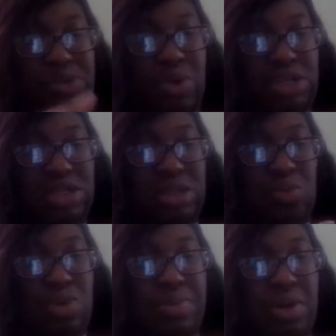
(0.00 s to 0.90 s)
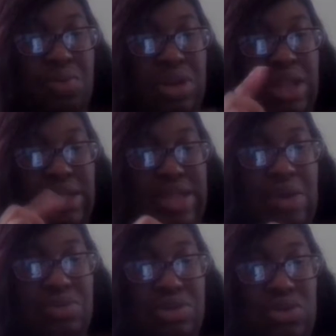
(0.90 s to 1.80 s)
I was watching them one by one as
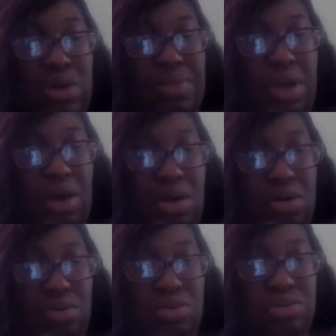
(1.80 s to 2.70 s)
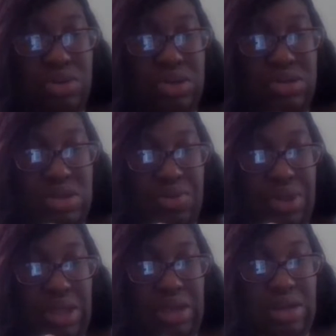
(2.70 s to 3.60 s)
I was doing my own
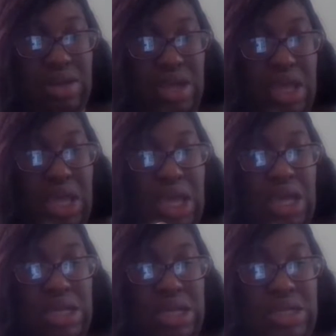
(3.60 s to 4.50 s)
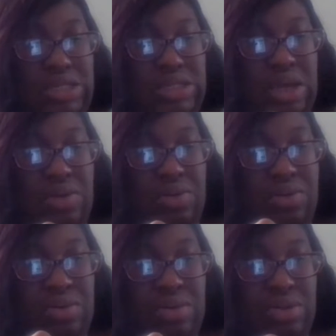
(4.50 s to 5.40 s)
sew-in. And
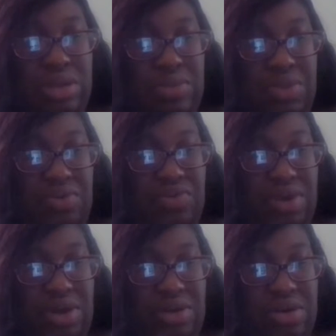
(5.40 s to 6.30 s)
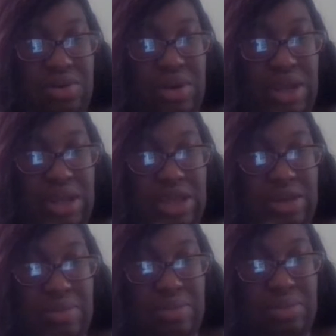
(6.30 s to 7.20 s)
so, let me find her
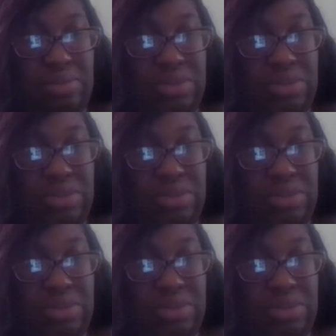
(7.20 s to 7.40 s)
name.